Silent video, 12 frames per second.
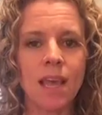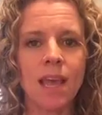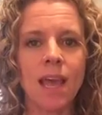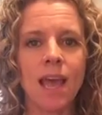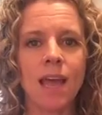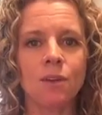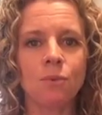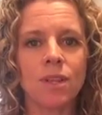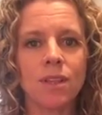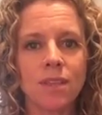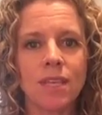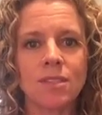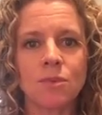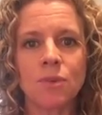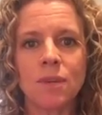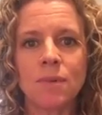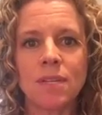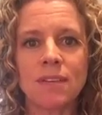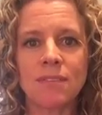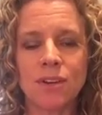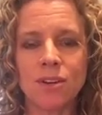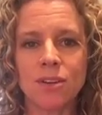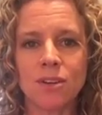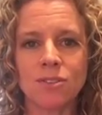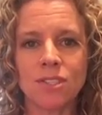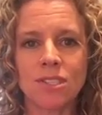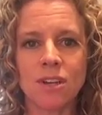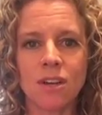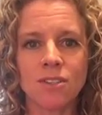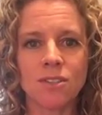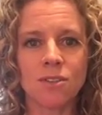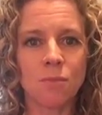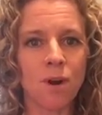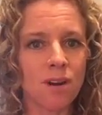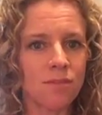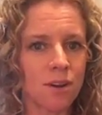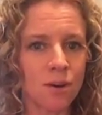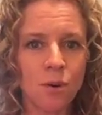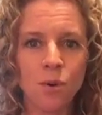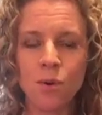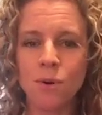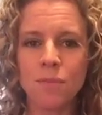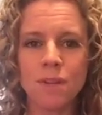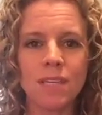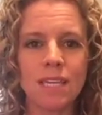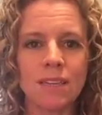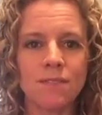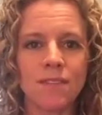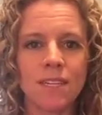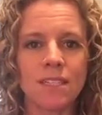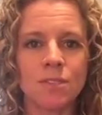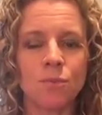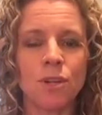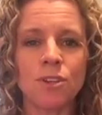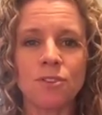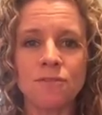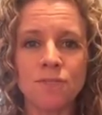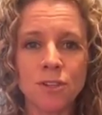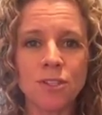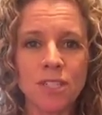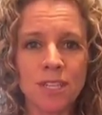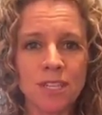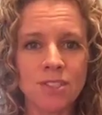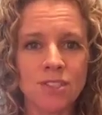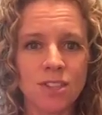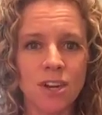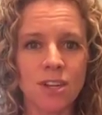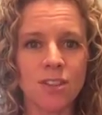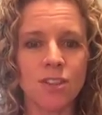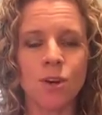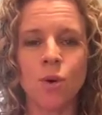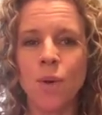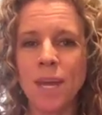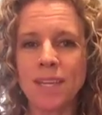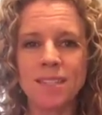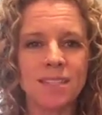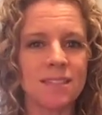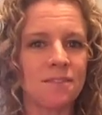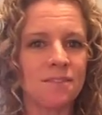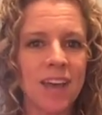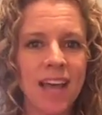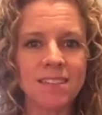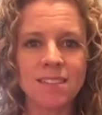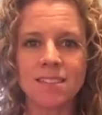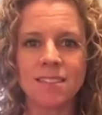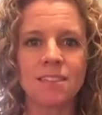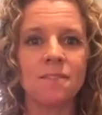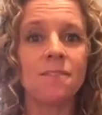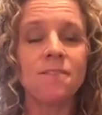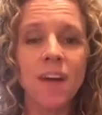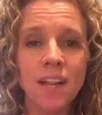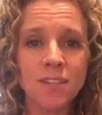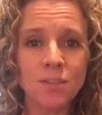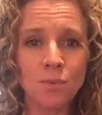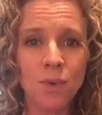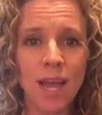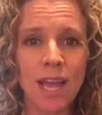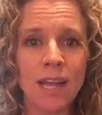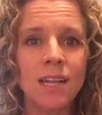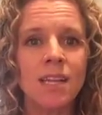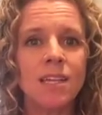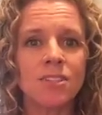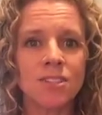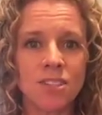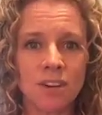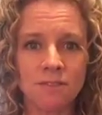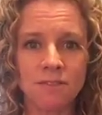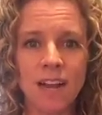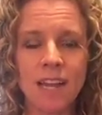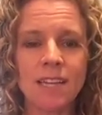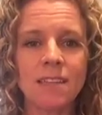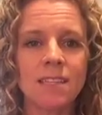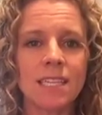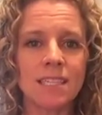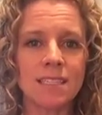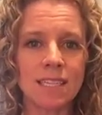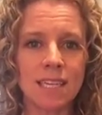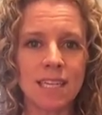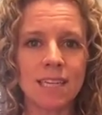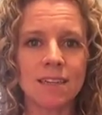And one of the things that we believe here at Coaches Console, part of our core belief is when you're first getting started, the quickest, the fastest, the funnest way to start finding leads and getting